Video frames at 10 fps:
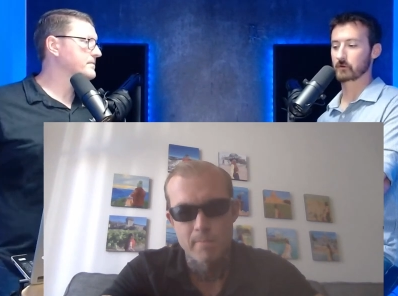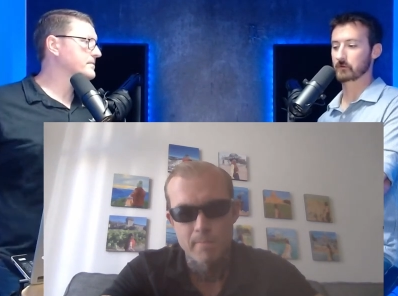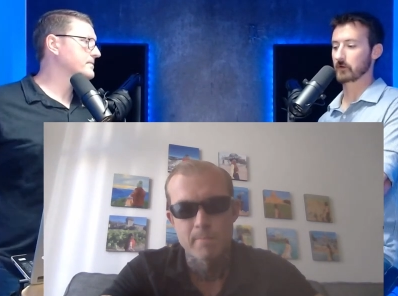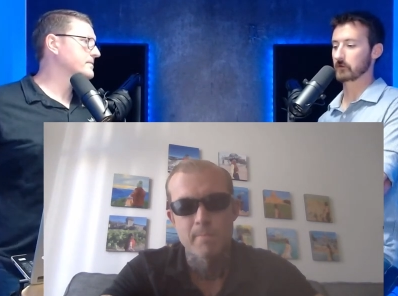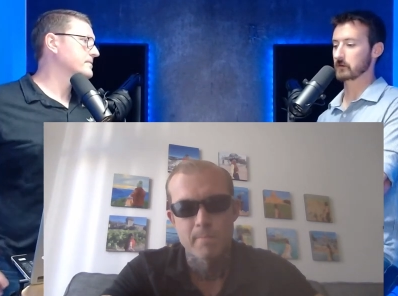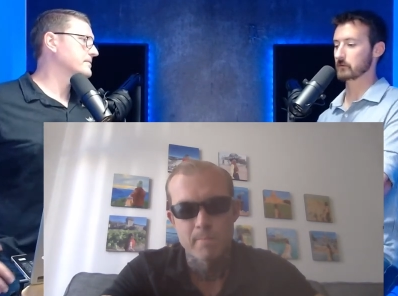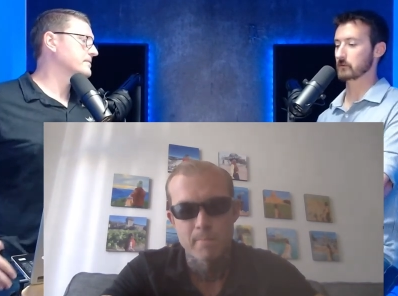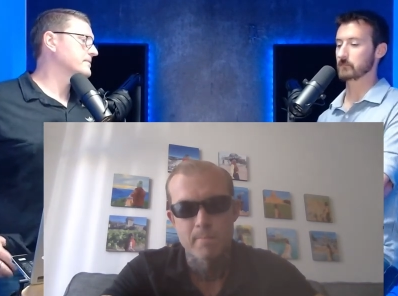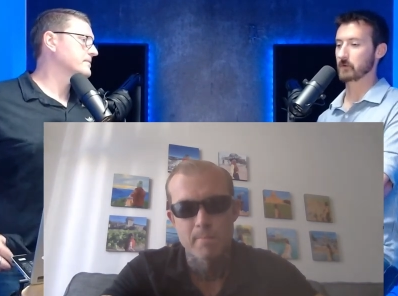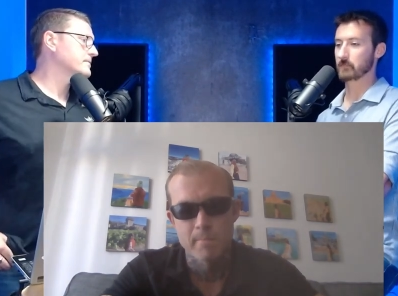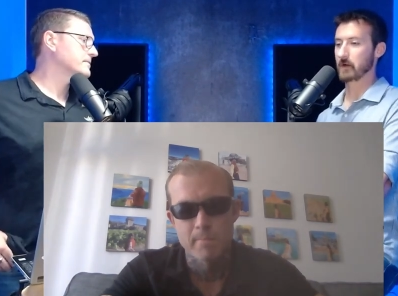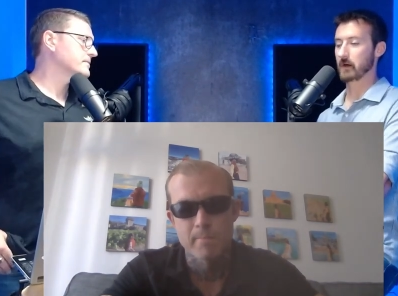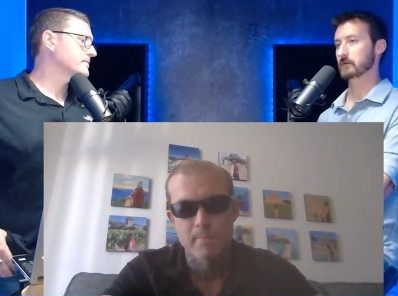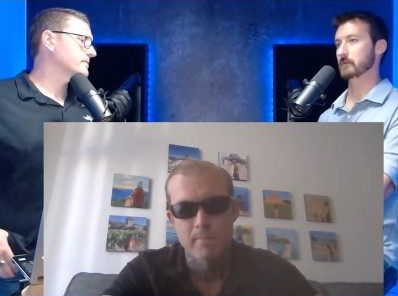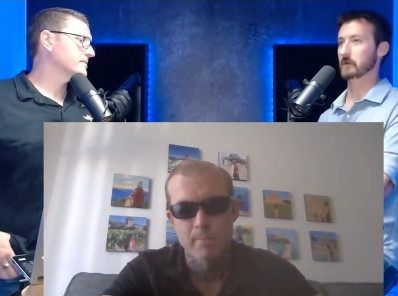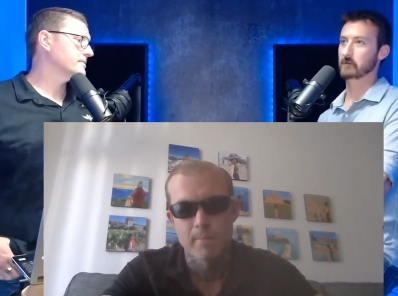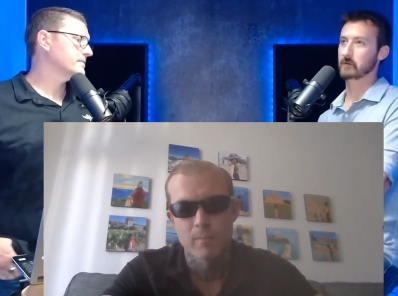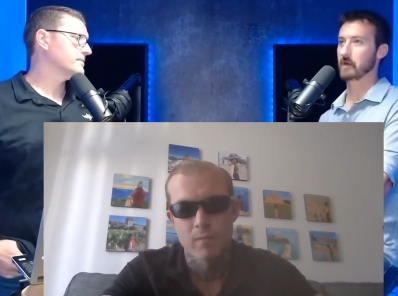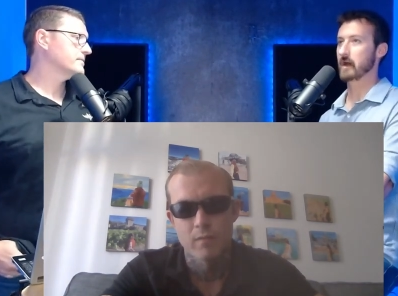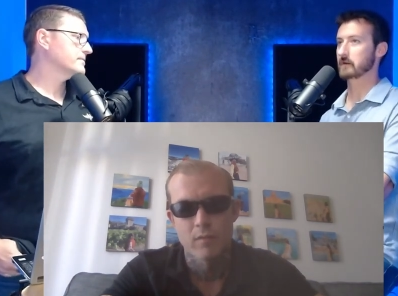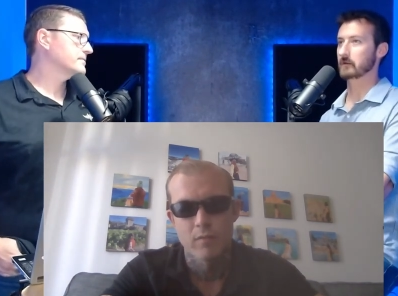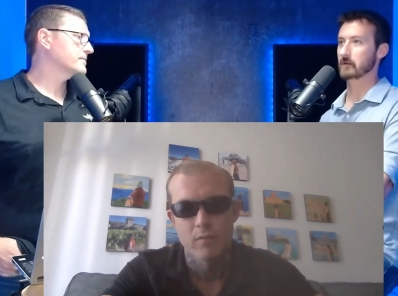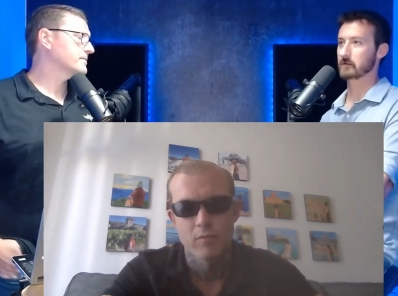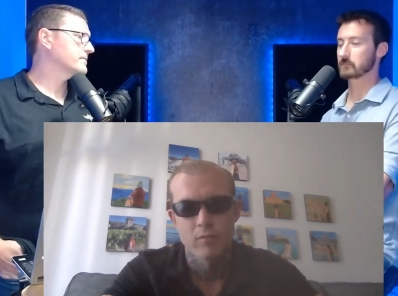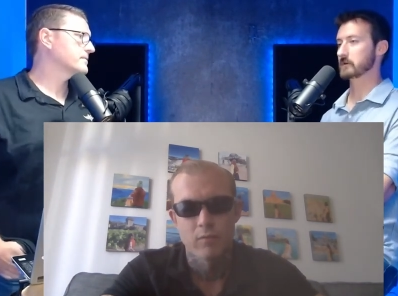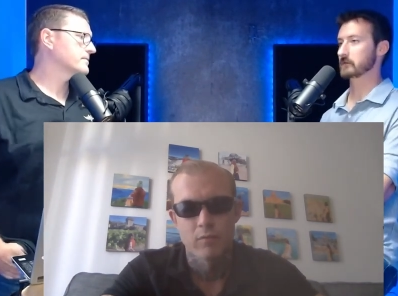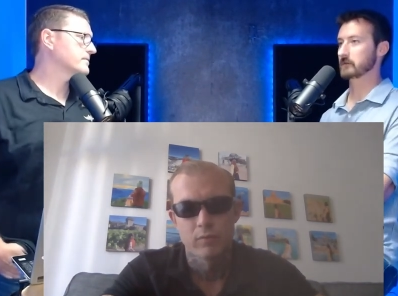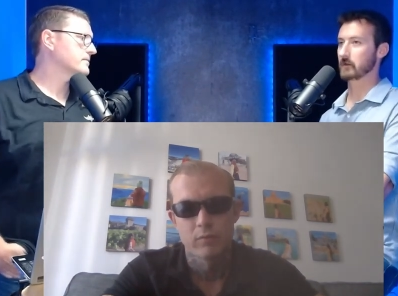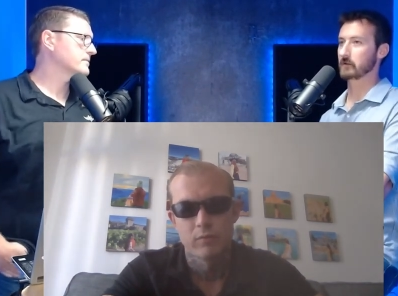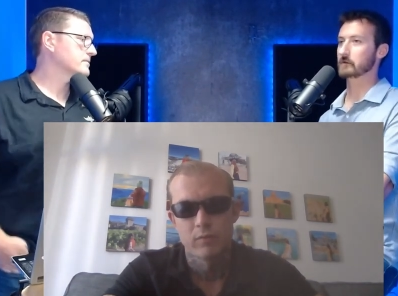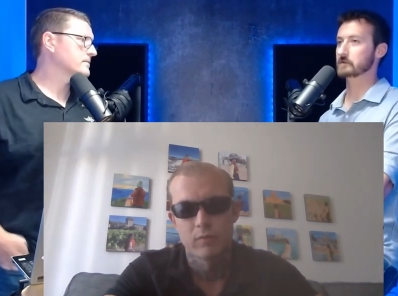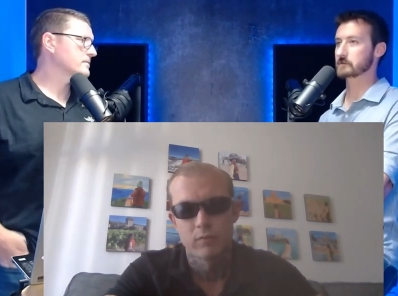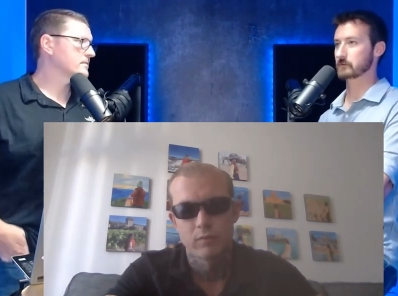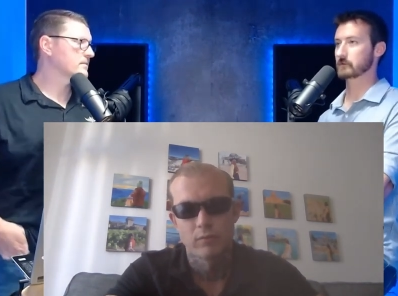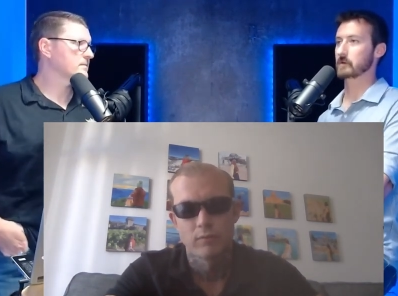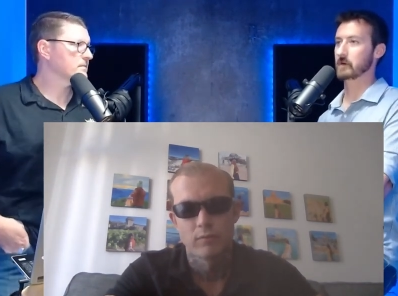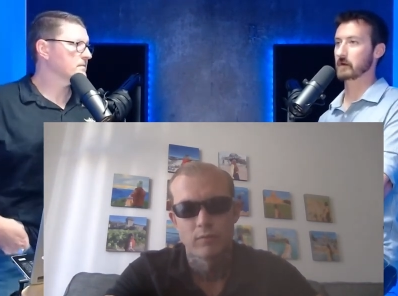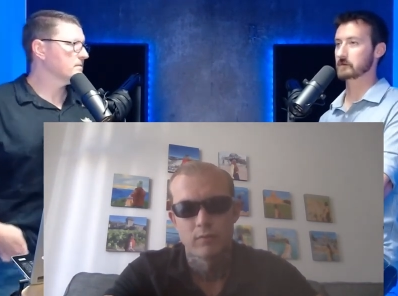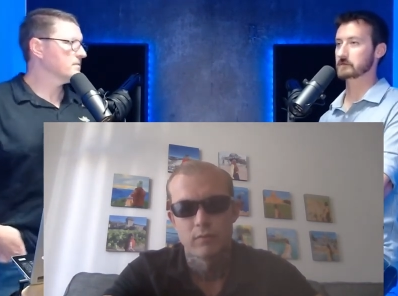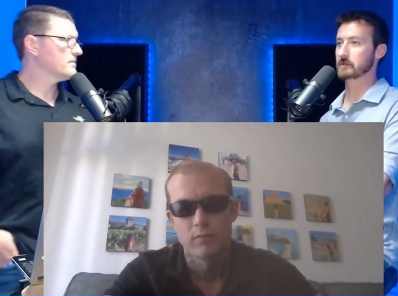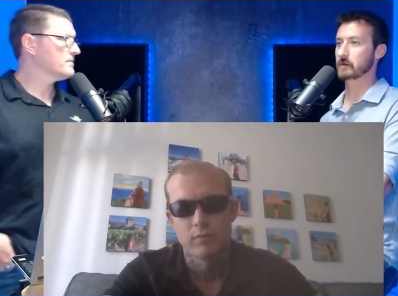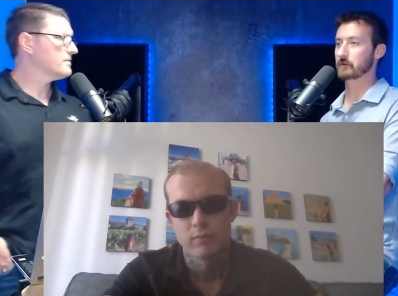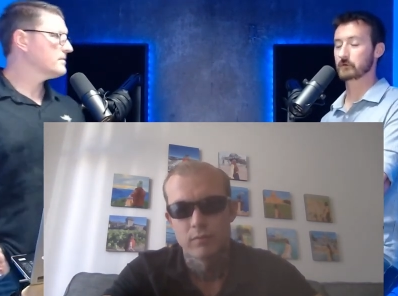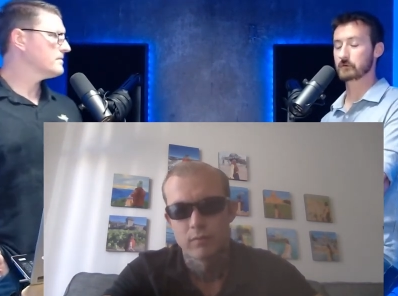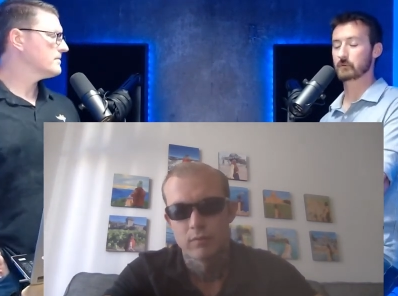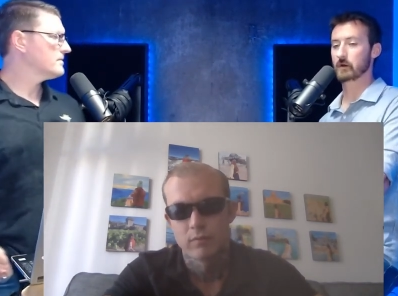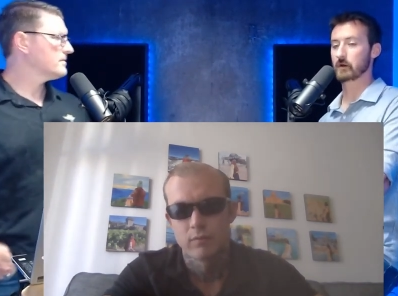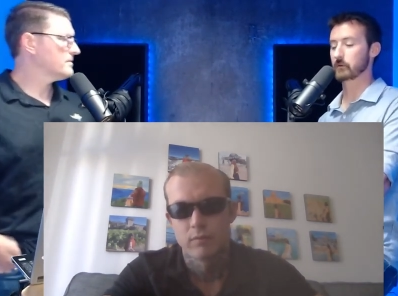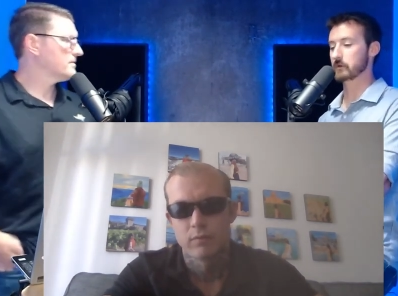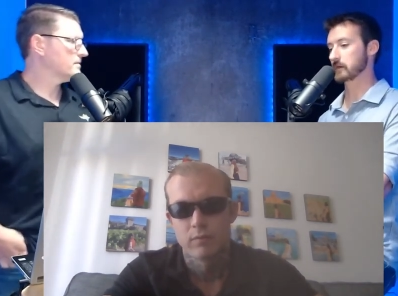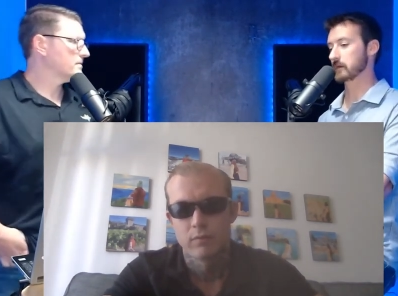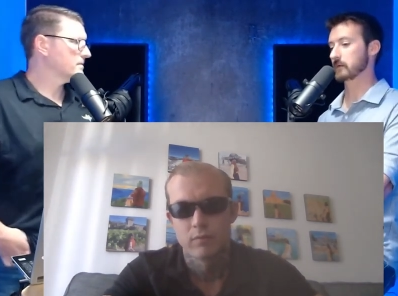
Speaker 1: it's no longer telling you about your military accolades, but you're telling a story about yourself, who you